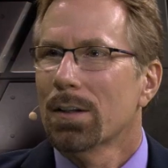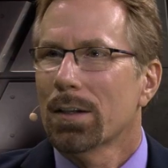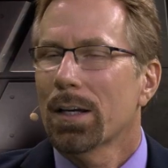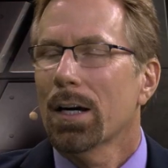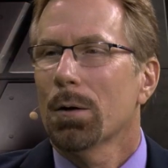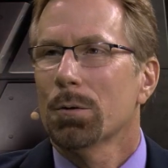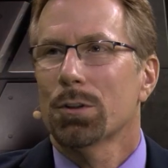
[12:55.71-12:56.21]

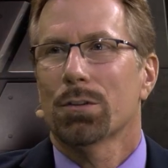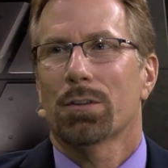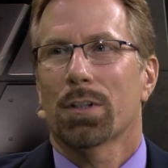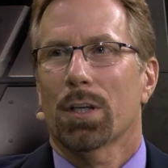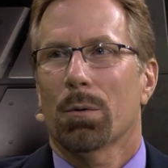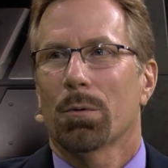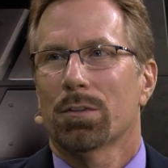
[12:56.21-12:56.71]
Yeah, I was just
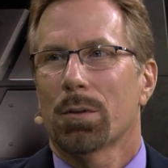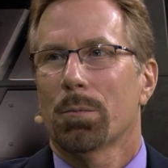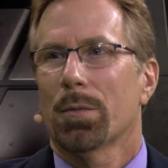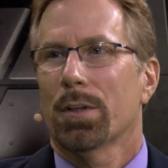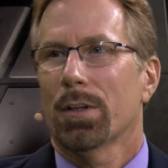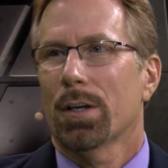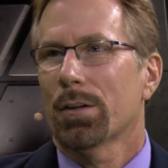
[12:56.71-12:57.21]
thinking with some
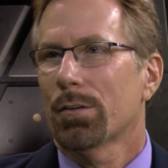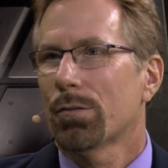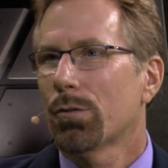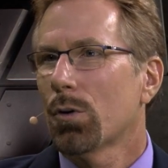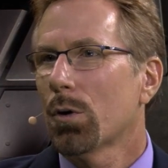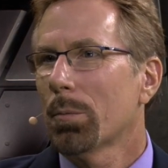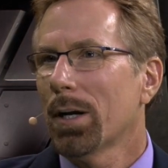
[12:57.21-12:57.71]
of the other
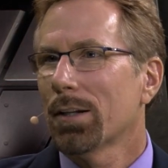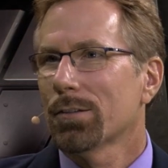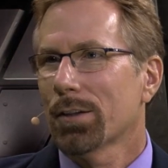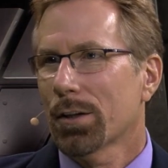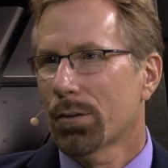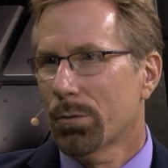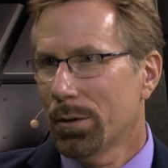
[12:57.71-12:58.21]
formats
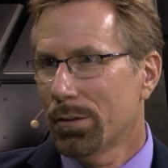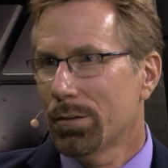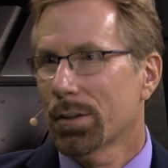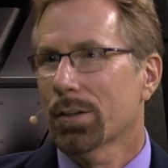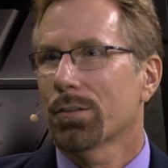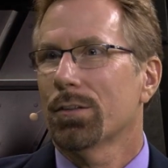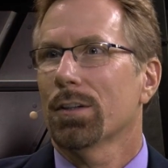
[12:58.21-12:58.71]
like
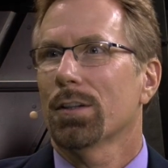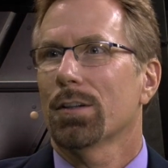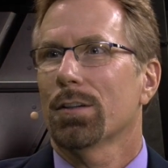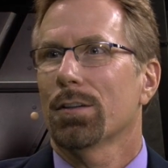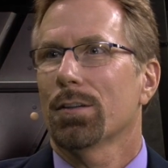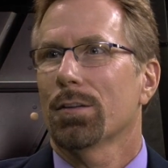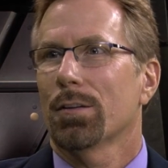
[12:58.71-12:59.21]
360,
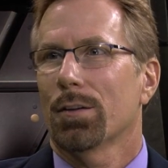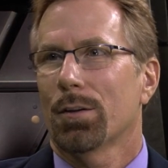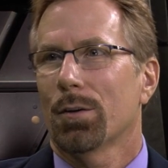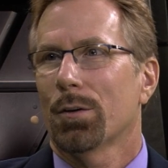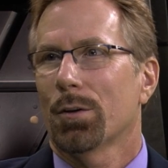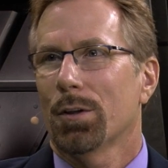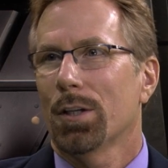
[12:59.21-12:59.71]
you
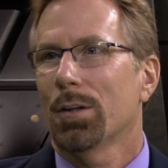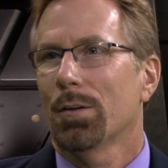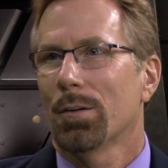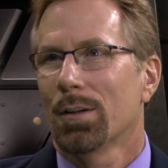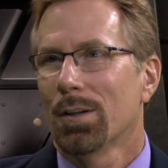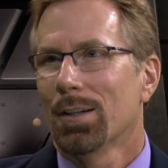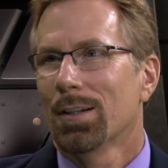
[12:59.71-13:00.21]
know, you need,
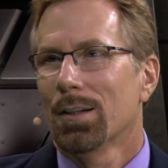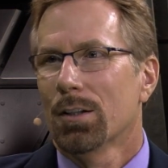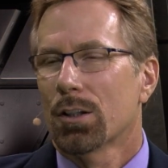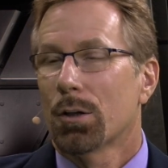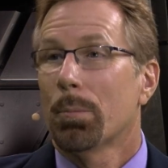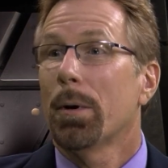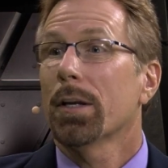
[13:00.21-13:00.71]
no.
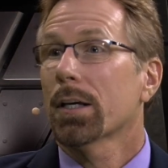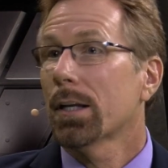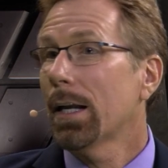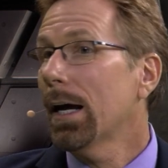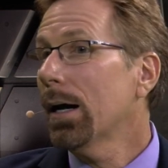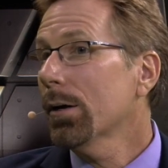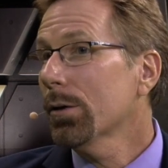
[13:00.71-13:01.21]
depending on
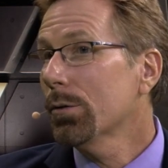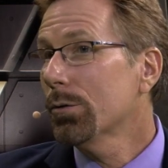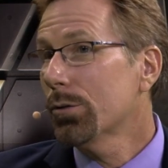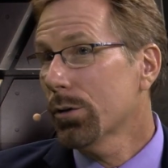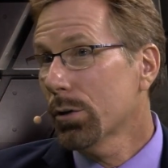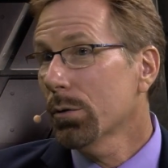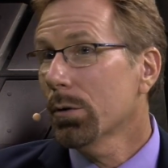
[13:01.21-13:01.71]
how you
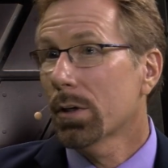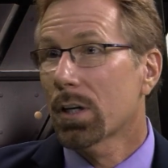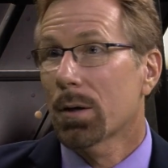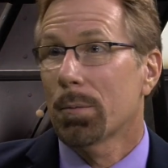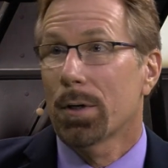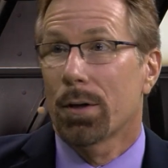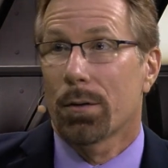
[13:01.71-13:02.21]
do it, I
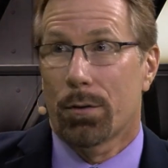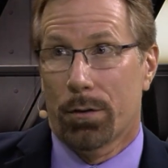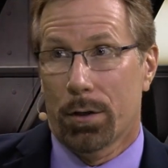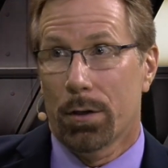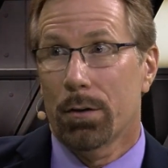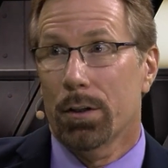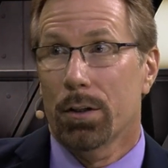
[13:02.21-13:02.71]
mean, in
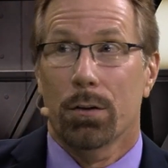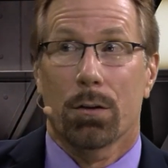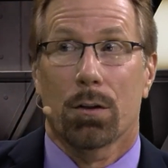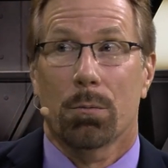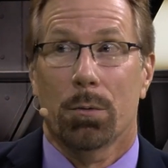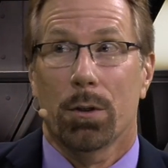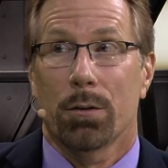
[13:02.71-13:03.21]
theory, you
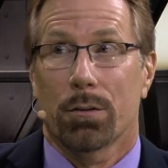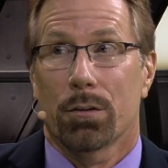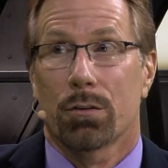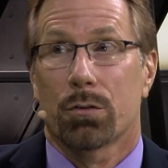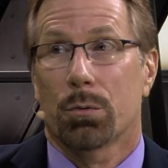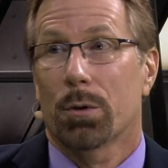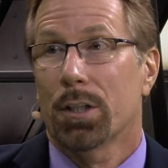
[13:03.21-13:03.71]
could be using
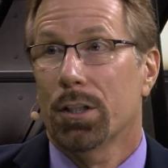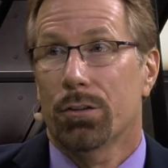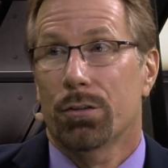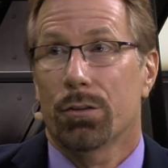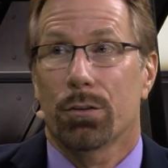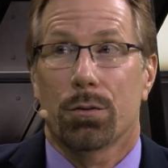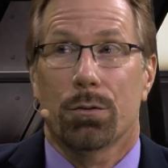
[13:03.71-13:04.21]

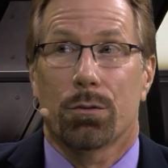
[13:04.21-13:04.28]
22